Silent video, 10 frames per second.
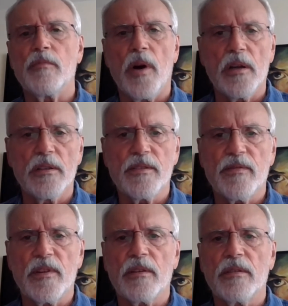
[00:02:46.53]
models
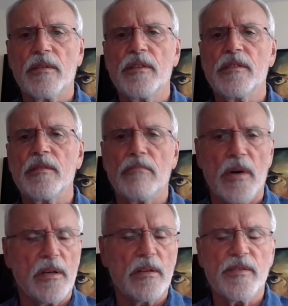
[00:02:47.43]
of concurrency,
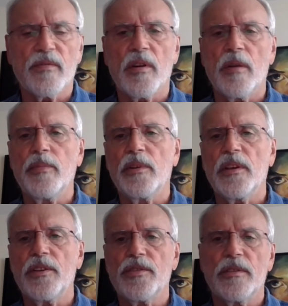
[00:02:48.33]
models of
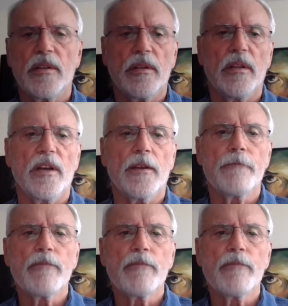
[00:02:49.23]
computation, and the like.